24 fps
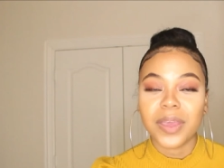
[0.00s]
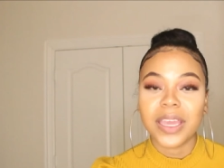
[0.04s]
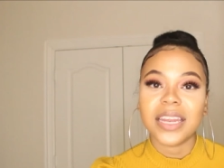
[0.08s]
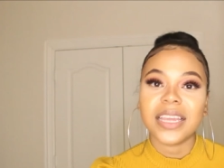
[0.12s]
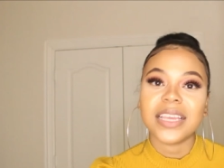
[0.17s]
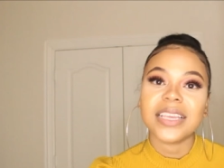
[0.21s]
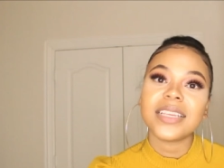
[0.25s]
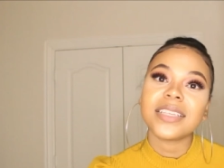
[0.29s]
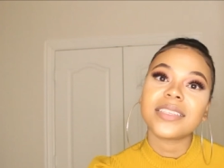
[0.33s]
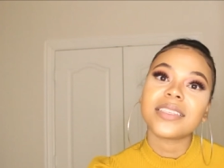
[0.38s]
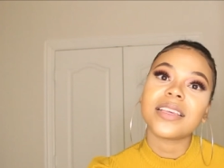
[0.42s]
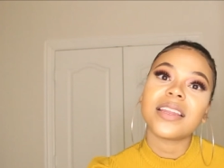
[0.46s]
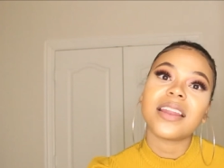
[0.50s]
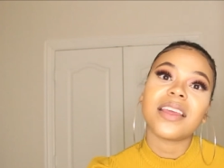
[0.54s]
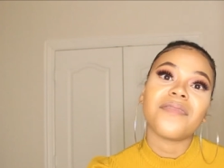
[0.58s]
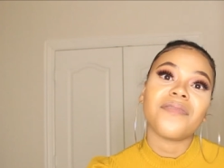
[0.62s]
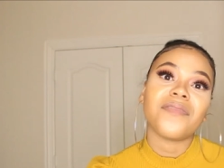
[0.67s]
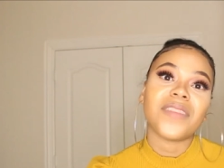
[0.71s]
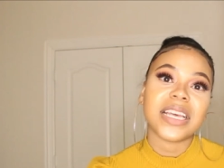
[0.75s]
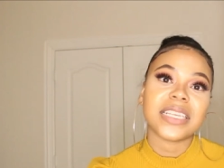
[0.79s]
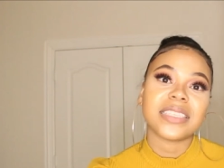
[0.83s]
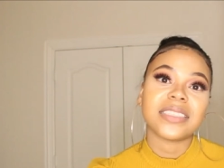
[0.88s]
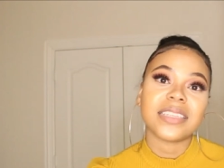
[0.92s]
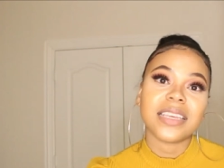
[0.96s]
It is an
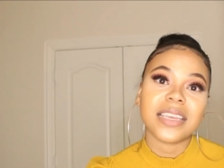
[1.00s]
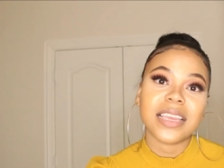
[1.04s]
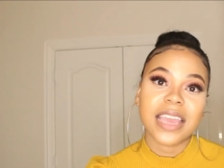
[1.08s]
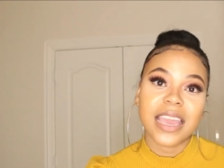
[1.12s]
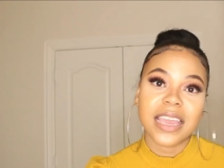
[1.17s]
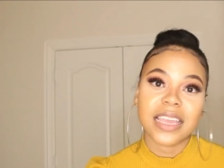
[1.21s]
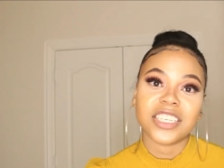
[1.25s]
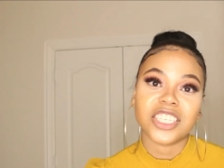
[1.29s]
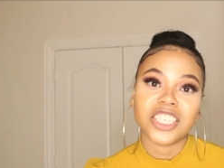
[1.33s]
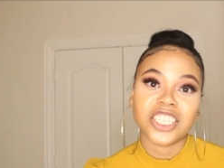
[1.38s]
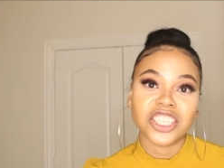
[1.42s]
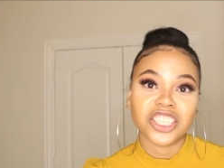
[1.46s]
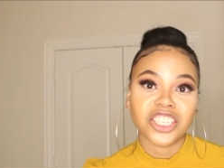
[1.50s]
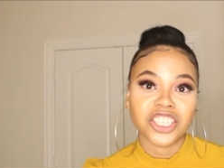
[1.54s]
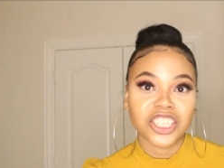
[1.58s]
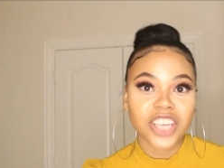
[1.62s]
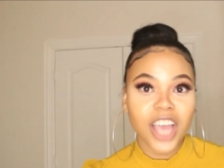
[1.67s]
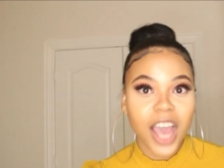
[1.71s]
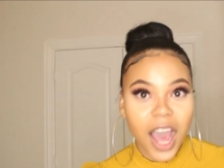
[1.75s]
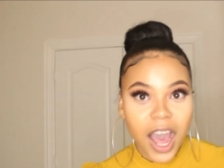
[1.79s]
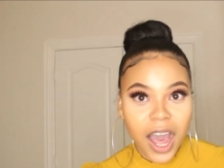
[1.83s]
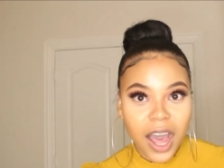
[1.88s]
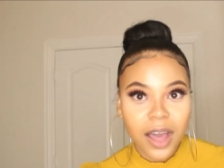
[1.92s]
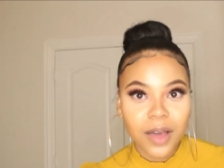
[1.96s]
investigation
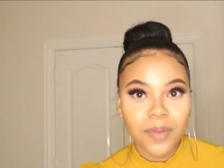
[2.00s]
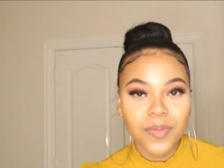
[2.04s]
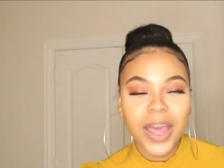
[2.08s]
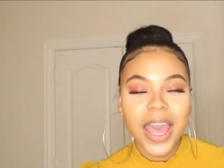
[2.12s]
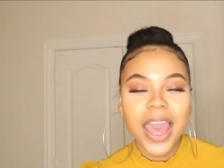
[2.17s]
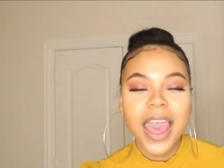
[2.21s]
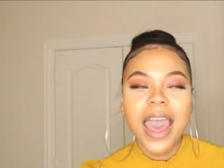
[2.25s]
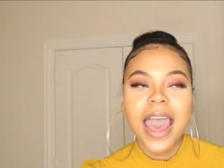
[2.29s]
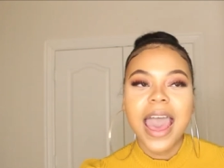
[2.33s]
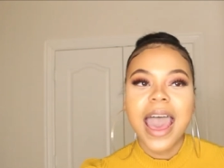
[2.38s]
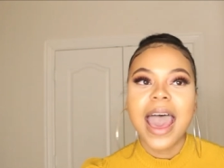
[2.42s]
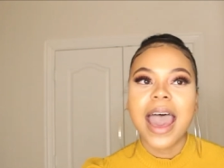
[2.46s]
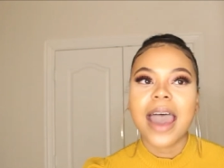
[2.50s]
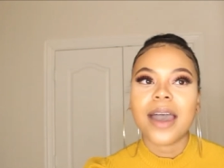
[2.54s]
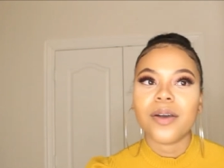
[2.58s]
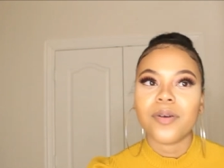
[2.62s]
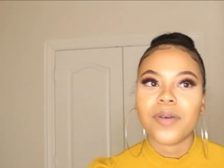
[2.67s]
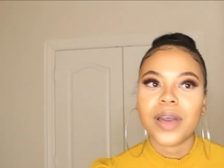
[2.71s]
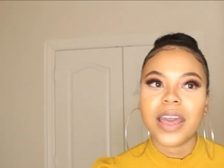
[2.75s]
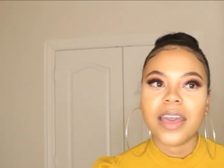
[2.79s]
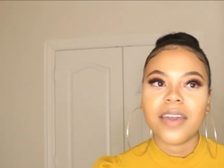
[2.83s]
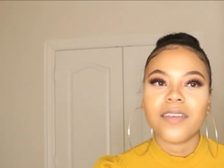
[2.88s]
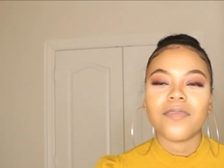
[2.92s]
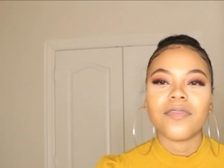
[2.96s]
job.
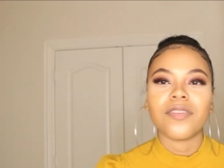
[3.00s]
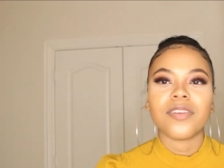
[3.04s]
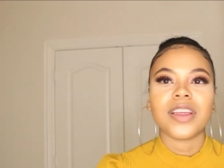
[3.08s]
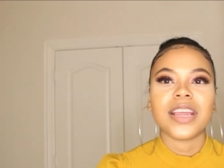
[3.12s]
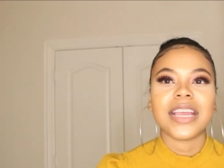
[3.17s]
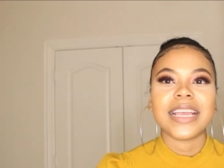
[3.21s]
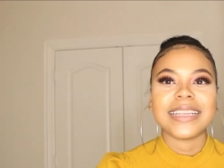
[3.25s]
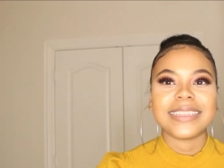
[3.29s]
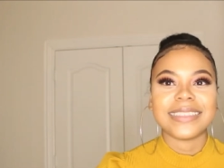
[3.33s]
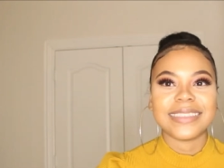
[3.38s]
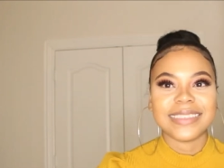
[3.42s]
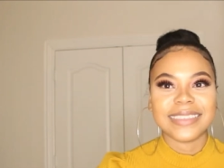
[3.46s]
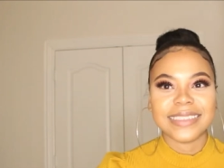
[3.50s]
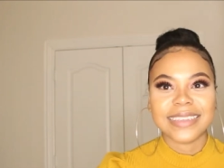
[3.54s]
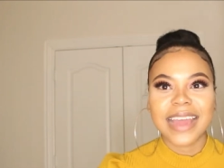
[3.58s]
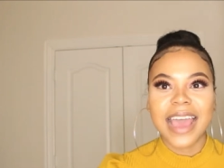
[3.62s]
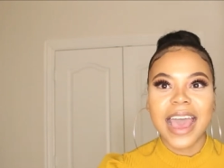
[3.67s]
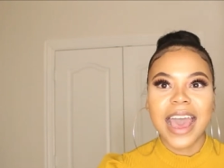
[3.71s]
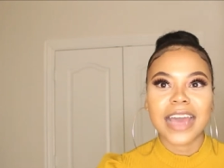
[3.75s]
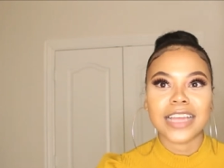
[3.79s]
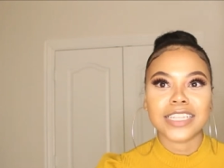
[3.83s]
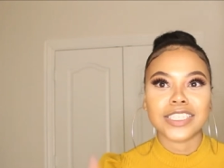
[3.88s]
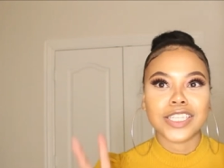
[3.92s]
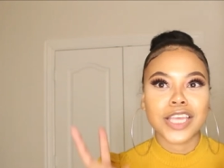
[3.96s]
However, it's
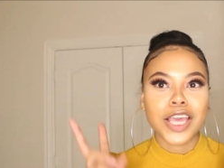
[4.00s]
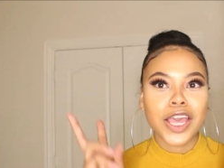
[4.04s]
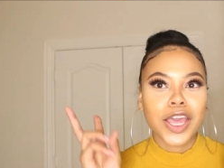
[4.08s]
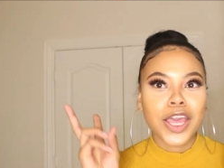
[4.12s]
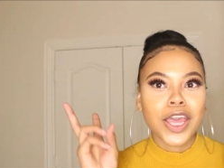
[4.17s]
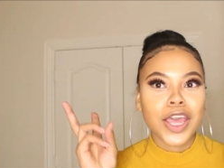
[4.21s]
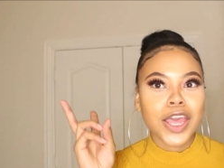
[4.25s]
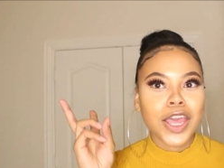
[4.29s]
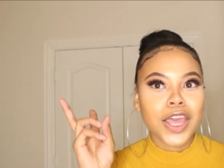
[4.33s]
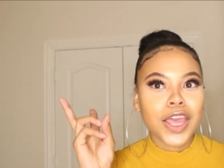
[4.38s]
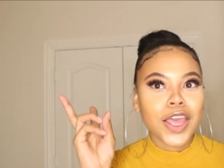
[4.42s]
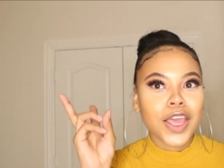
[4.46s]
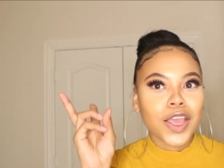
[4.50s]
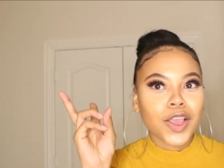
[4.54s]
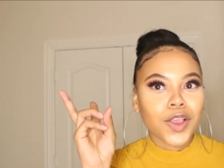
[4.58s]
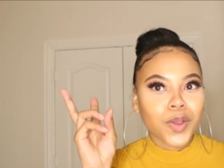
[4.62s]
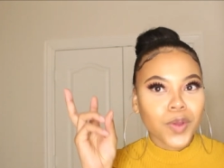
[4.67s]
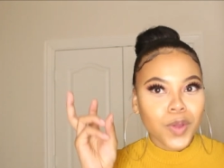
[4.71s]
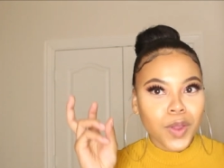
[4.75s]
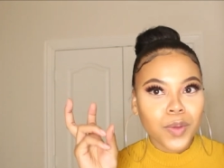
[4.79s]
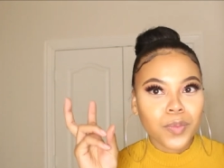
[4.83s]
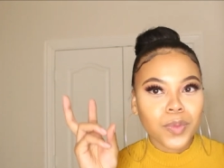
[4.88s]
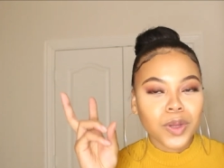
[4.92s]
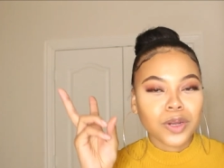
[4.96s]
not
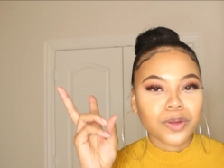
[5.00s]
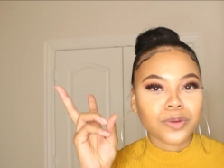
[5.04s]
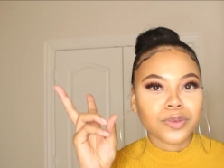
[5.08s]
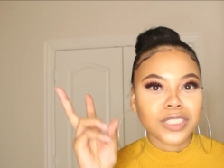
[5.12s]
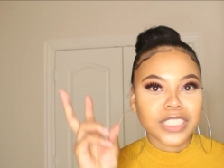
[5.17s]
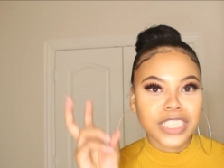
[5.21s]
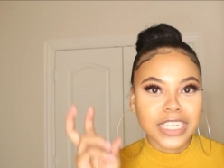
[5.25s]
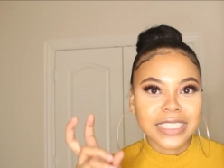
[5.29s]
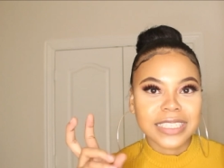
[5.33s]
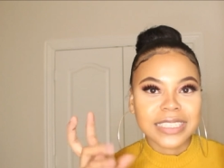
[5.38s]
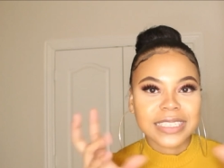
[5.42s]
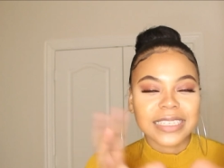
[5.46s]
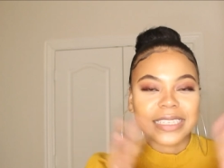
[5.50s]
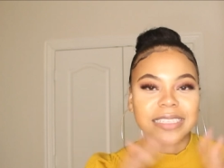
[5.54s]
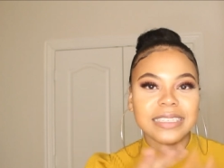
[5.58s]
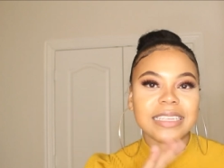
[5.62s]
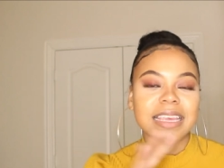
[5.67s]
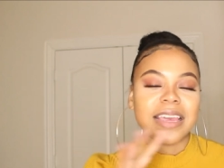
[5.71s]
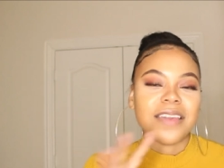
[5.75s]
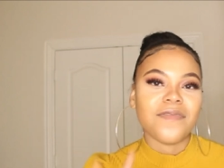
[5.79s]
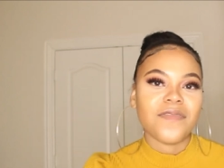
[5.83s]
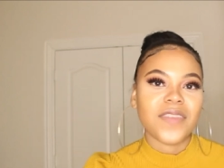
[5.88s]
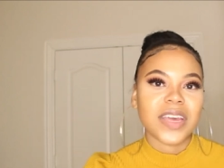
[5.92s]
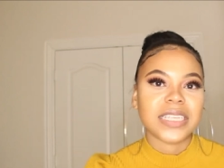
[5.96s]
criminal justice
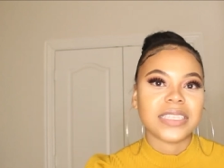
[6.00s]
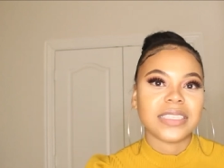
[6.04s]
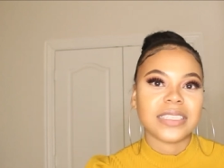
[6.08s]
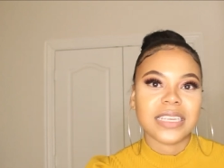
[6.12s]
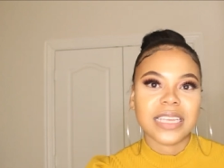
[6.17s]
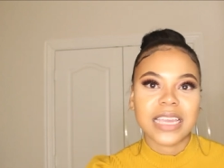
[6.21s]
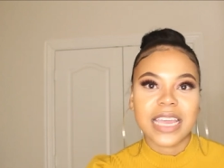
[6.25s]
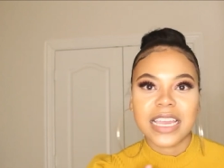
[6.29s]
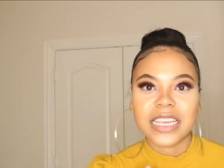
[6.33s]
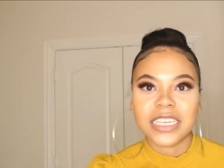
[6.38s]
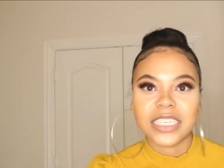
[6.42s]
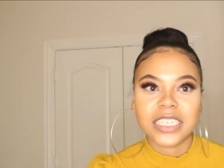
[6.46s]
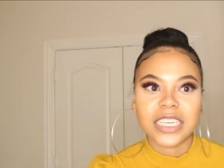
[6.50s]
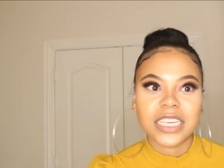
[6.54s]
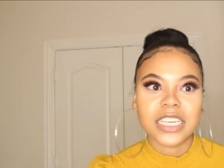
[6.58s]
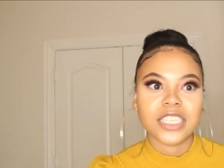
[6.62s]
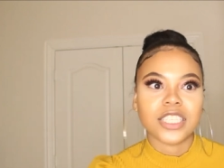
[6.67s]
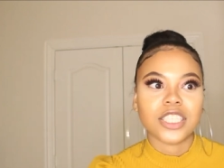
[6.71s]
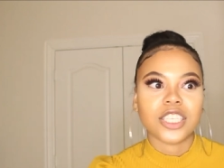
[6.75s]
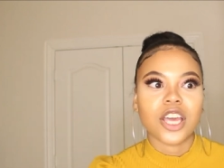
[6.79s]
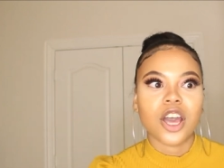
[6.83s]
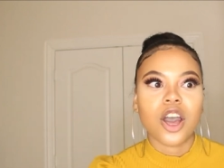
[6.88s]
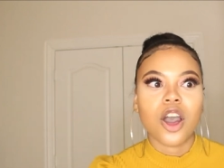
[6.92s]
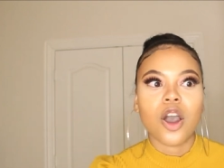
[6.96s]
investigation.
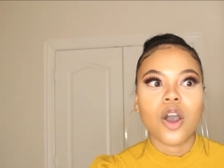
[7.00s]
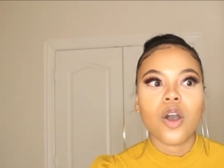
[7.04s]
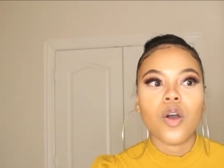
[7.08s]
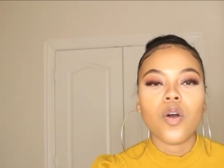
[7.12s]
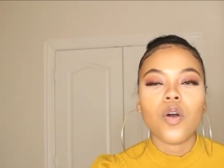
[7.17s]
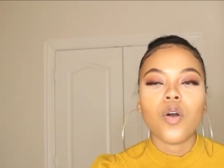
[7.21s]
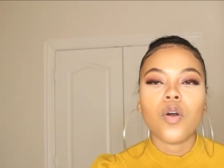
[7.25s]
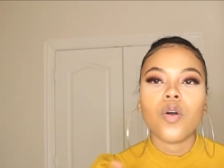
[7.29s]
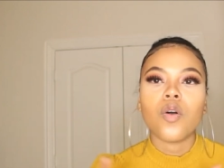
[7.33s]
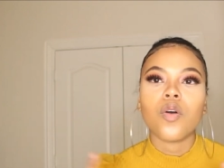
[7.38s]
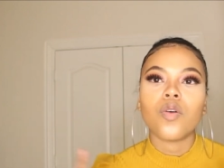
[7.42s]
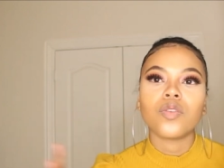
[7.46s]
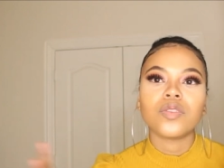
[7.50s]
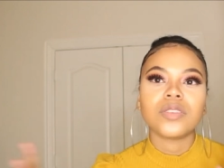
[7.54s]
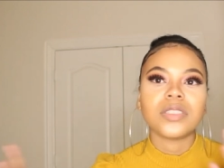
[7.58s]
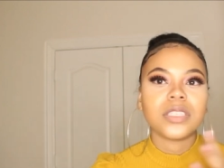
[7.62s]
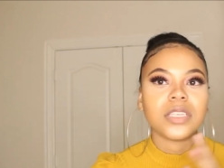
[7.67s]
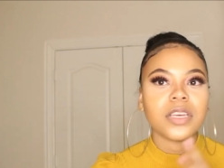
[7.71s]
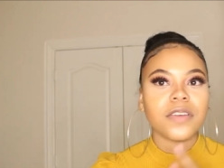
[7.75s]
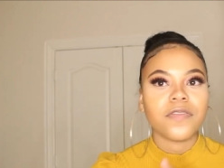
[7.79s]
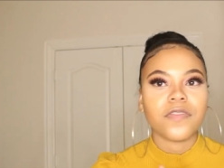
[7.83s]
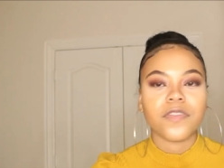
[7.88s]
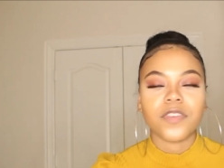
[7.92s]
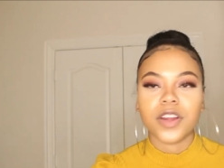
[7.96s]
It's a whole
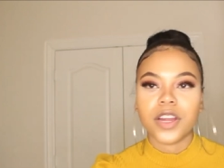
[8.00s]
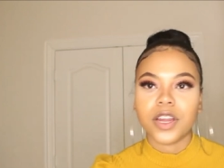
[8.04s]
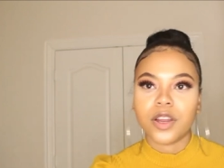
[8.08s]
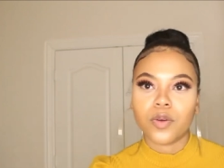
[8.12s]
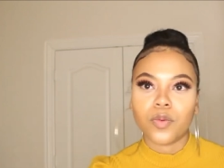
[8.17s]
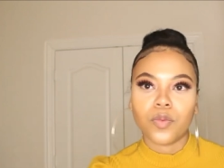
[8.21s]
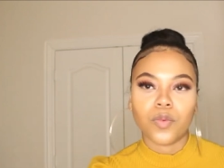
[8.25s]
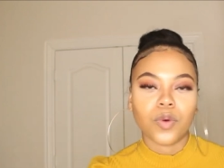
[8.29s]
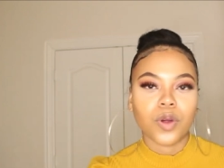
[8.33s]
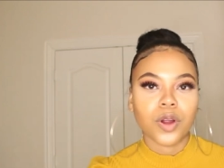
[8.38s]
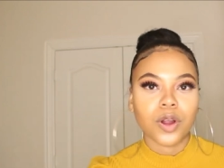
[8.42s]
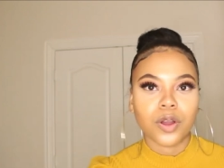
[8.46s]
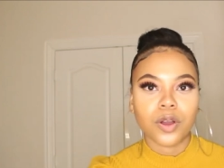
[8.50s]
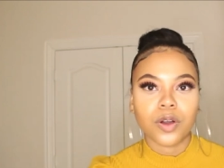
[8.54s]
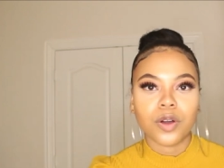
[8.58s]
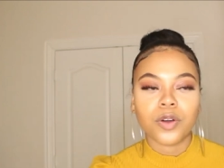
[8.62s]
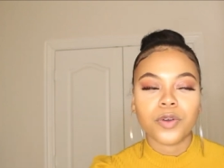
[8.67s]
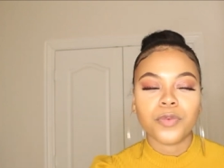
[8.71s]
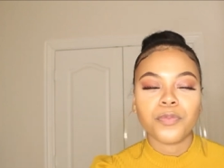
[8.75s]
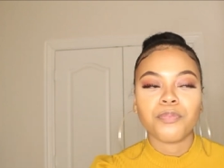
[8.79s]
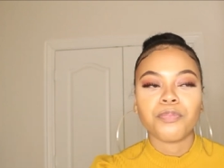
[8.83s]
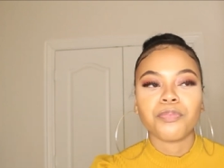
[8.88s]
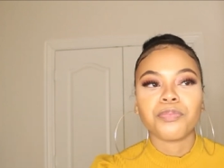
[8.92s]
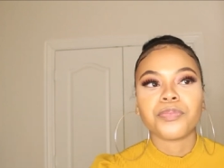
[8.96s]
different
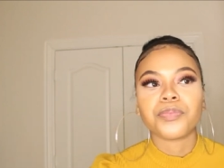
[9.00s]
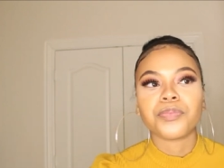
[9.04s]
world.